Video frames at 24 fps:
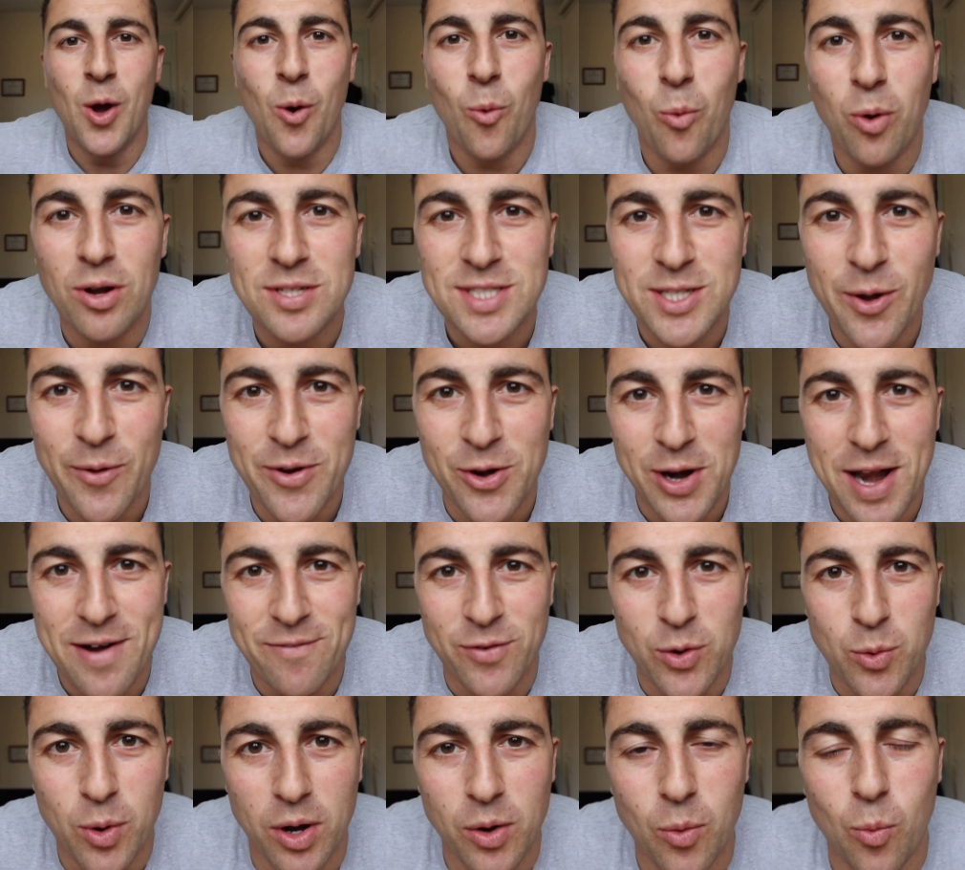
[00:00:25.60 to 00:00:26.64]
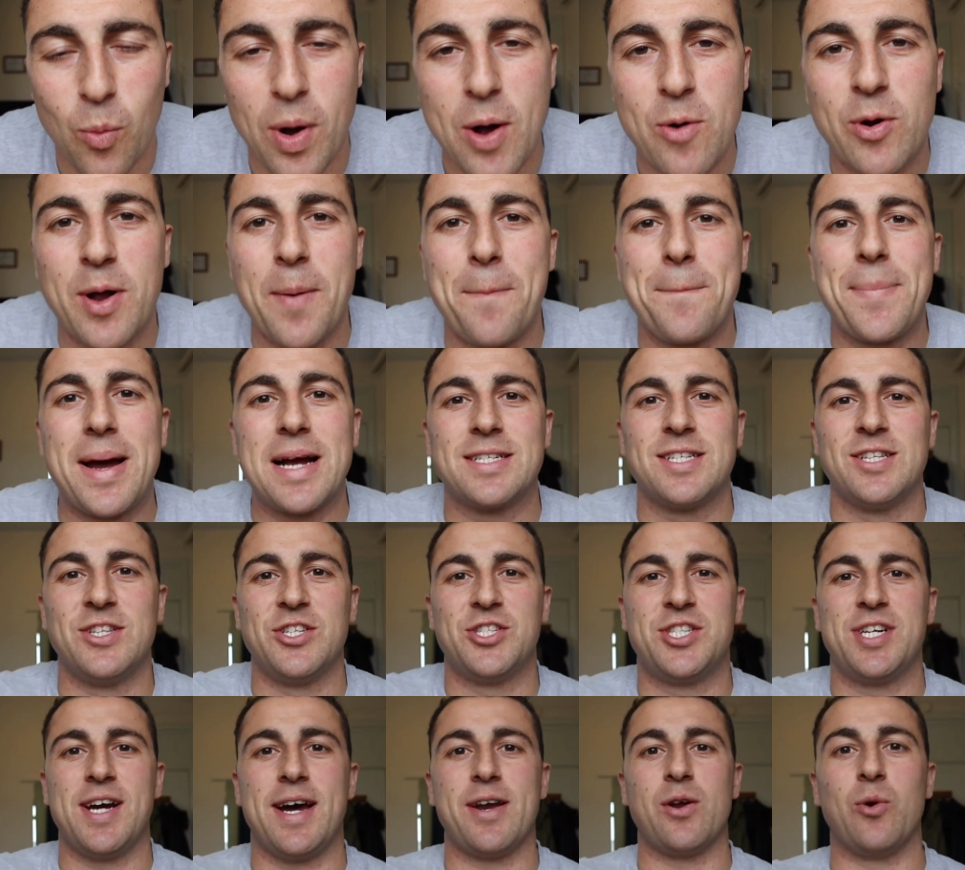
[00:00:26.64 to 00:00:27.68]
What's going on, everyone? Welcome back to the
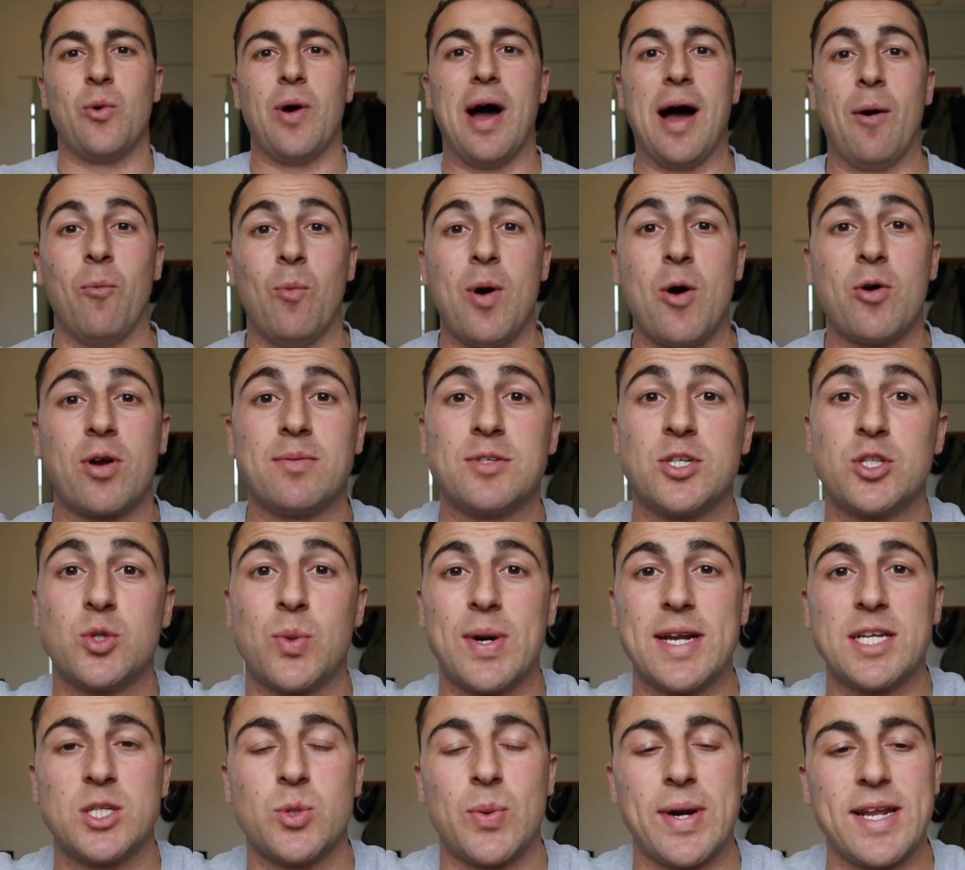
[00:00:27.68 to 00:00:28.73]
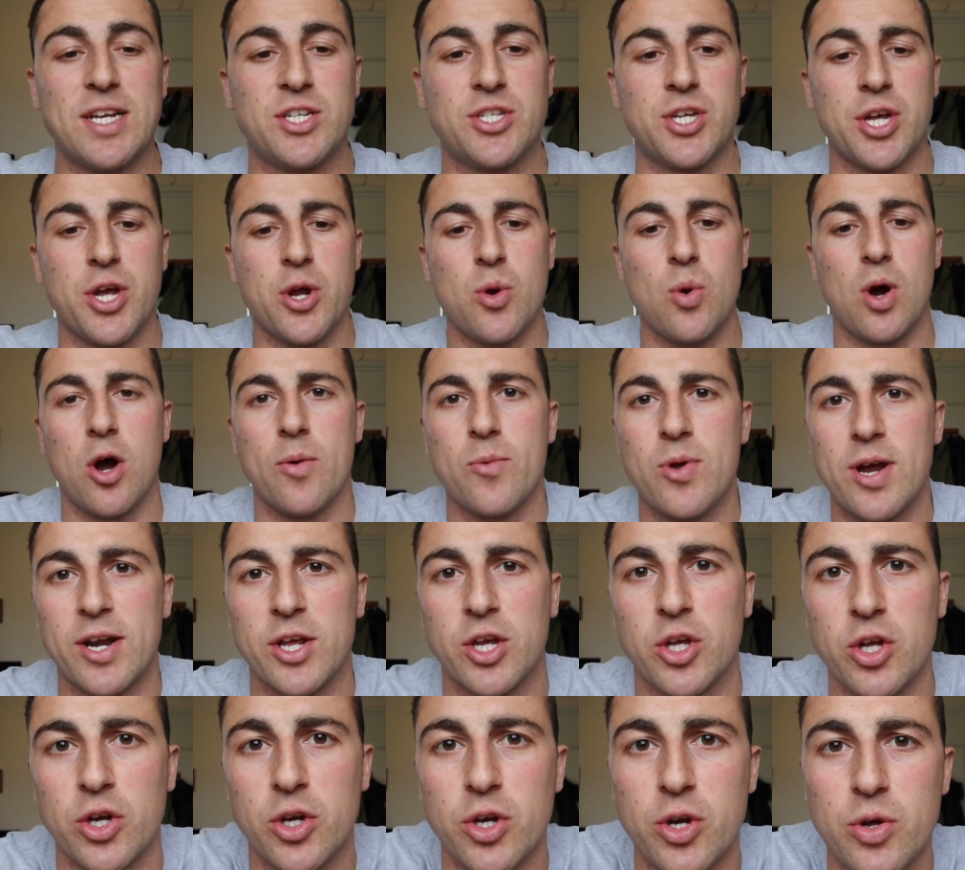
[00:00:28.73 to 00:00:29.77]
channel and welcome to twenty twenty-two. I hope you had a
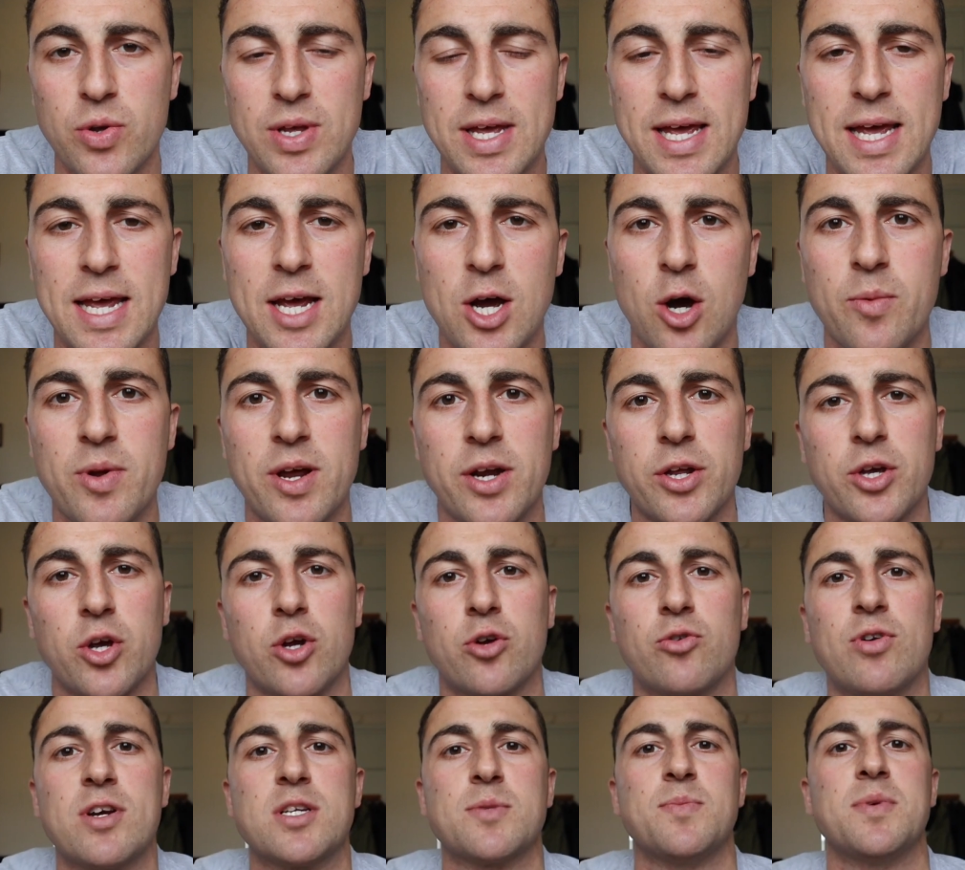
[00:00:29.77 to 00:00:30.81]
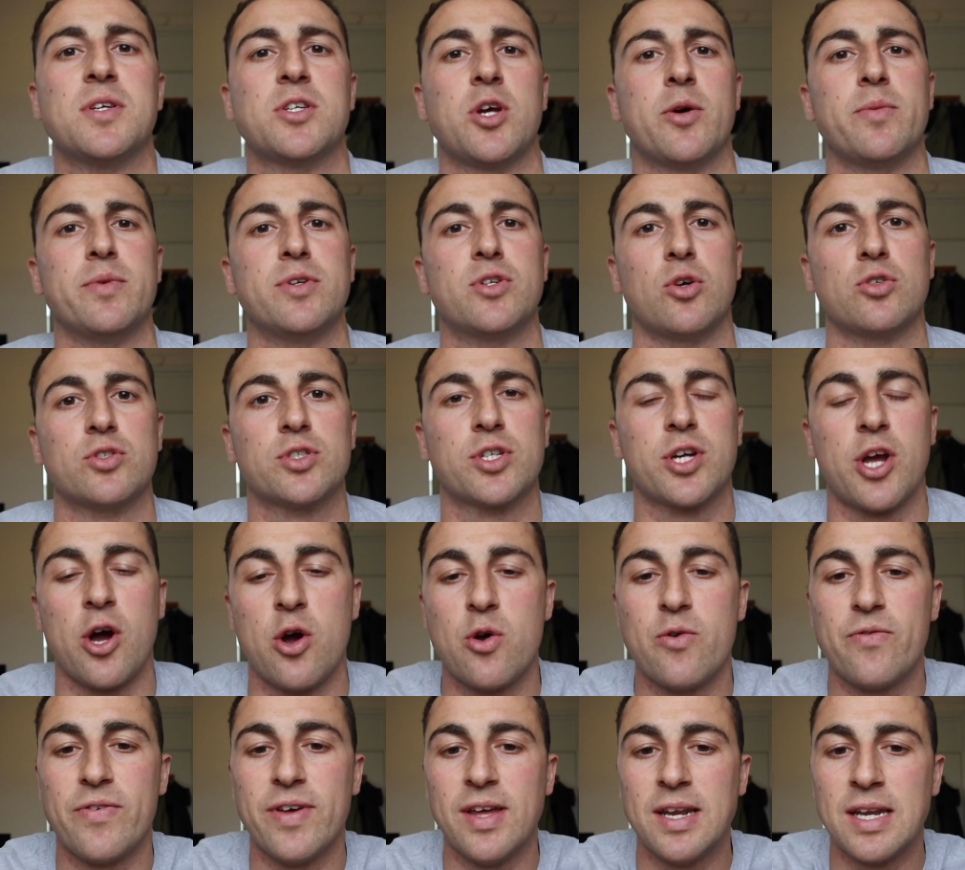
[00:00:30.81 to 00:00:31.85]
good new year, hope you had a good Christmas, hope you dodged
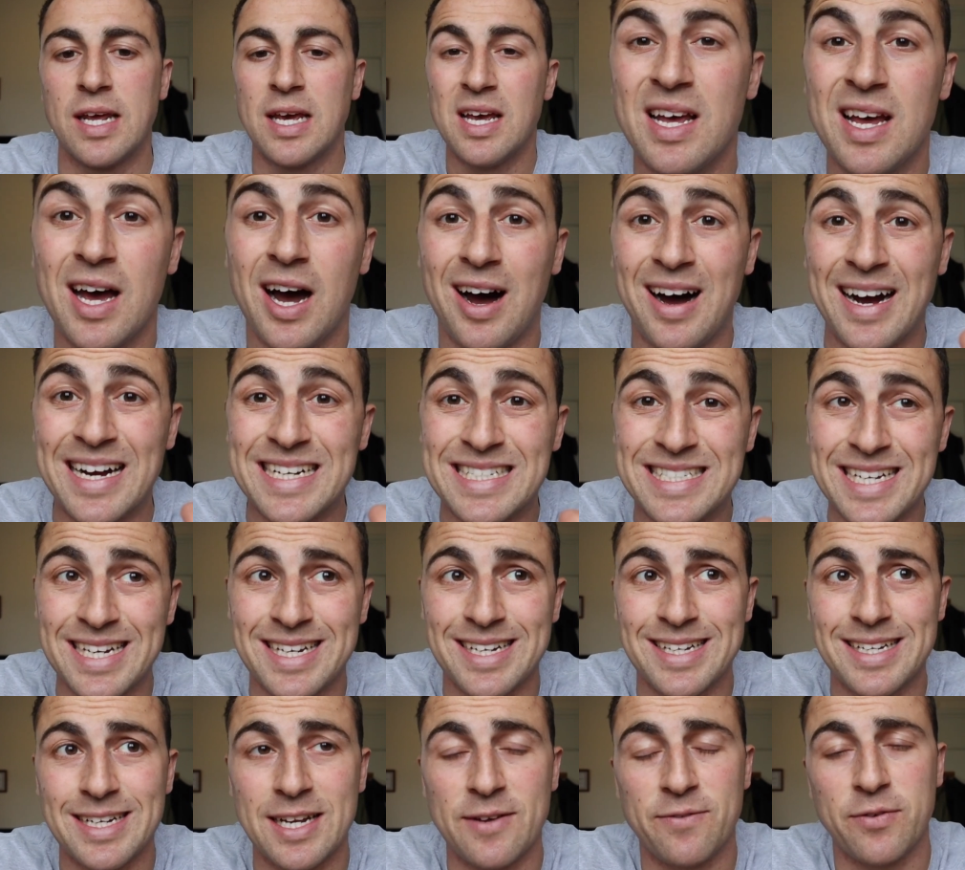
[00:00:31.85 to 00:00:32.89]
COVID. I didn't.